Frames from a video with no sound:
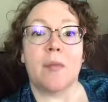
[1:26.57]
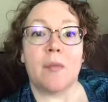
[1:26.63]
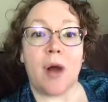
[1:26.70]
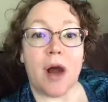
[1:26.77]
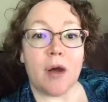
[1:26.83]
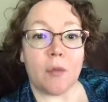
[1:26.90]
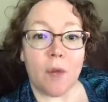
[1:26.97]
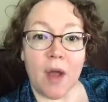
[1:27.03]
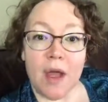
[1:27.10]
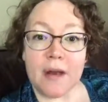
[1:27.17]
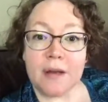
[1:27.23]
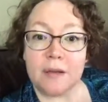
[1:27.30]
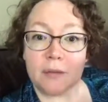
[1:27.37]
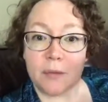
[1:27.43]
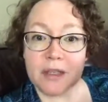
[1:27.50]
Part
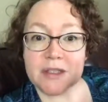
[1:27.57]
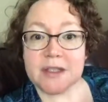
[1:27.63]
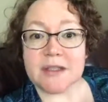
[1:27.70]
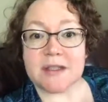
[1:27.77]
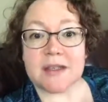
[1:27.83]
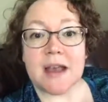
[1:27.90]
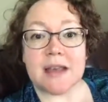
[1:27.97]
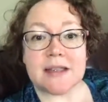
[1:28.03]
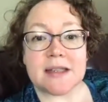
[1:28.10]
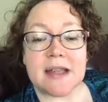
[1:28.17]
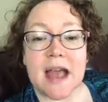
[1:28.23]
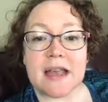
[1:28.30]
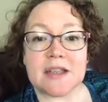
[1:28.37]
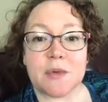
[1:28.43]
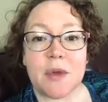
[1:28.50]
1 we discussed
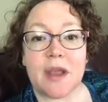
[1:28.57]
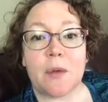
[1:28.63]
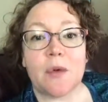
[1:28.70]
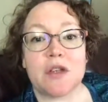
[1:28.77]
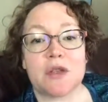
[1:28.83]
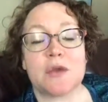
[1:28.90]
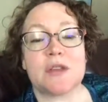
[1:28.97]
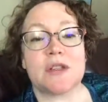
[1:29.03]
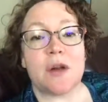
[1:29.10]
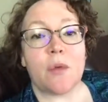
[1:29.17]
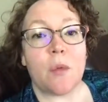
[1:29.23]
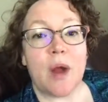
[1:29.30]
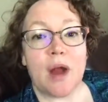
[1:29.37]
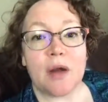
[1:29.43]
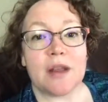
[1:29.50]
last week, which was
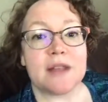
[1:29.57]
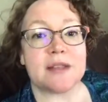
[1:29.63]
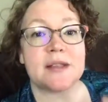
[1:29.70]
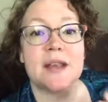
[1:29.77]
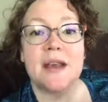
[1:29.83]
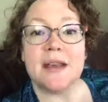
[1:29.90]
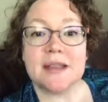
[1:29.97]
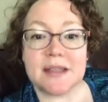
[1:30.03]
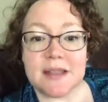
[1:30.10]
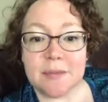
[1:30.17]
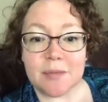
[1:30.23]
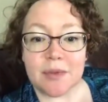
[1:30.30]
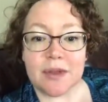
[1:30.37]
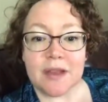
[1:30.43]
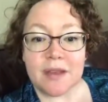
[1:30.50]
awareness.
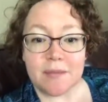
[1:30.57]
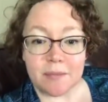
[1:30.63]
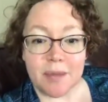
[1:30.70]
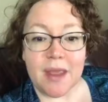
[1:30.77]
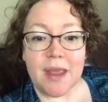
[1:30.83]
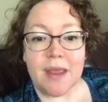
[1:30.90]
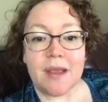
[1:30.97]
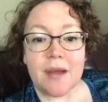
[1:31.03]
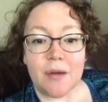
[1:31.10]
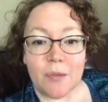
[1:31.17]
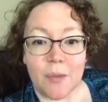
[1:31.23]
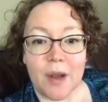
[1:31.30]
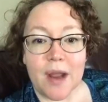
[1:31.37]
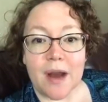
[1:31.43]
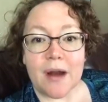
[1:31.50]
Simply being
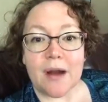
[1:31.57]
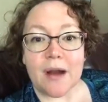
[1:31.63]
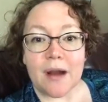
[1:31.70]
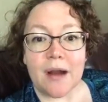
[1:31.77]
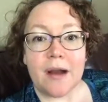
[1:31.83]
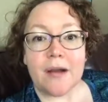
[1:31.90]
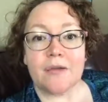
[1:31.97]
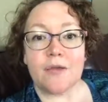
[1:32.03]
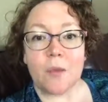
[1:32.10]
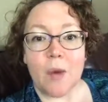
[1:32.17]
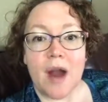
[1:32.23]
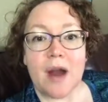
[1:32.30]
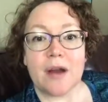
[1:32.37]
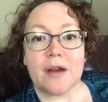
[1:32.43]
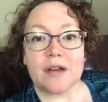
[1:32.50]
aware of
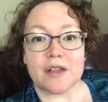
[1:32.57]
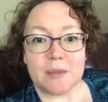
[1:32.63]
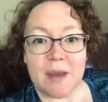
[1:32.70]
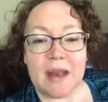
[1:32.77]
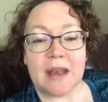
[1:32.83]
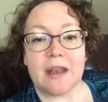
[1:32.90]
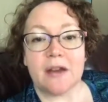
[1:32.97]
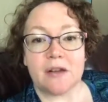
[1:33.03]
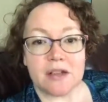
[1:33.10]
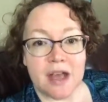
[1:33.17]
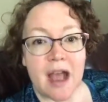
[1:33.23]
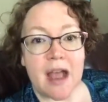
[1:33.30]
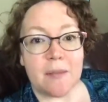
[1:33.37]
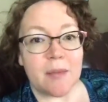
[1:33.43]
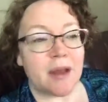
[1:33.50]
where you're spending your
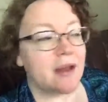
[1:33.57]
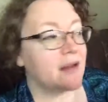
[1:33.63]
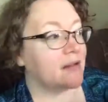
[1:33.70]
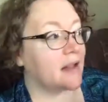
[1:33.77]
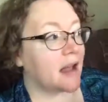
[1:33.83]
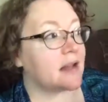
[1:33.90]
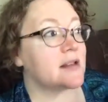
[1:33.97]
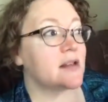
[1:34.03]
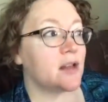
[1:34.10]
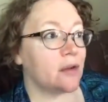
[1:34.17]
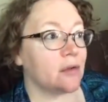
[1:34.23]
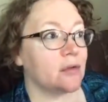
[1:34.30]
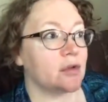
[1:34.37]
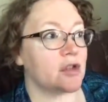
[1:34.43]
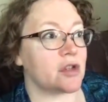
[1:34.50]
time. That's
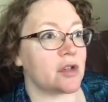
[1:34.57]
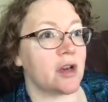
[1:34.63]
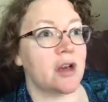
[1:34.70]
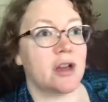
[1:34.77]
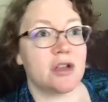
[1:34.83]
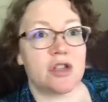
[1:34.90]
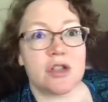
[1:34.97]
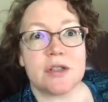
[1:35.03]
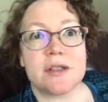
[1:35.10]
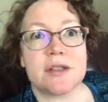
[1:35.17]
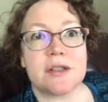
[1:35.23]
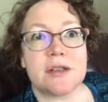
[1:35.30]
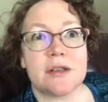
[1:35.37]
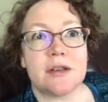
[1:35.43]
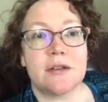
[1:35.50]
huge.
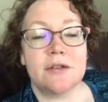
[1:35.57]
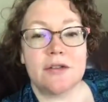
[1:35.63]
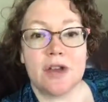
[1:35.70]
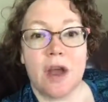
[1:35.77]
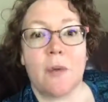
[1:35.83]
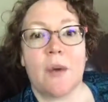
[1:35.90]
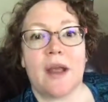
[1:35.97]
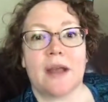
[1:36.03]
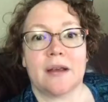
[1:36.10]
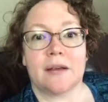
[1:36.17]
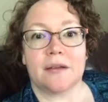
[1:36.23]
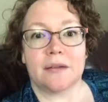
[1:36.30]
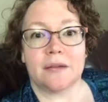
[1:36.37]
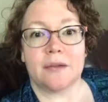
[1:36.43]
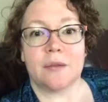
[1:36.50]
Just knowing
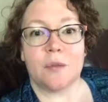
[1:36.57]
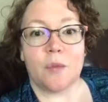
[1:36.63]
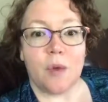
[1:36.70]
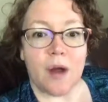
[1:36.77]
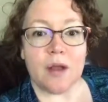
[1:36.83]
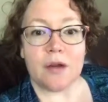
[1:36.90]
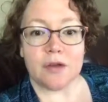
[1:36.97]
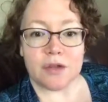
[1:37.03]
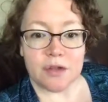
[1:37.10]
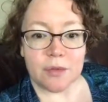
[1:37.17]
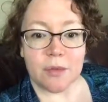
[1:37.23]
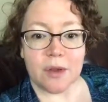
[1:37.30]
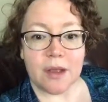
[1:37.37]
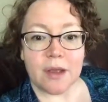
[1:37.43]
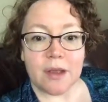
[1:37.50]
what you're
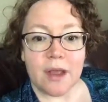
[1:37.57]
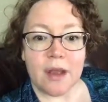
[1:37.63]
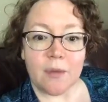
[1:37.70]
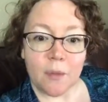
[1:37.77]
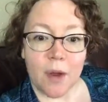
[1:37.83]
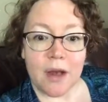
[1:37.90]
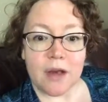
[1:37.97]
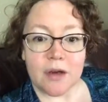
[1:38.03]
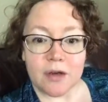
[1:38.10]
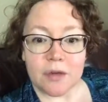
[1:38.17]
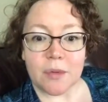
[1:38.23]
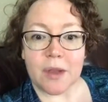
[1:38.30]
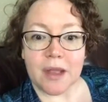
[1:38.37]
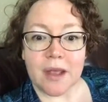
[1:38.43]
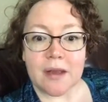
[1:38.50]
doing and when you're
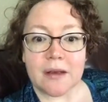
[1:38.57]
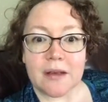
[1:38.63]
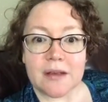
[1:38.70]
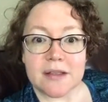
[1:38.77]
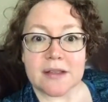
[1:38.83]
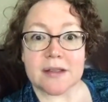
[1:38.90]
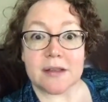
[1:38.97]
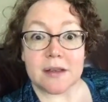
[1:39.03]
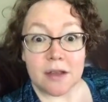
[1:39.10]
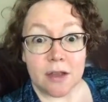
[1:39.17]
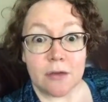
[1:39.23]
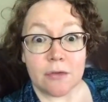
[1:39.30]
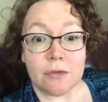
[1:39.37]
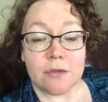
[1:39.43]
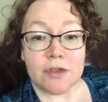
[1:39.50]
doing it is
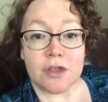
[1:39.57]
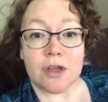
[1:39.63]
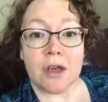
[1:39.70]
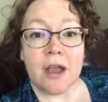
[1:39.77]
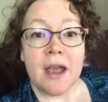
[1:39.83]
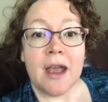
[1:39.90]
huge.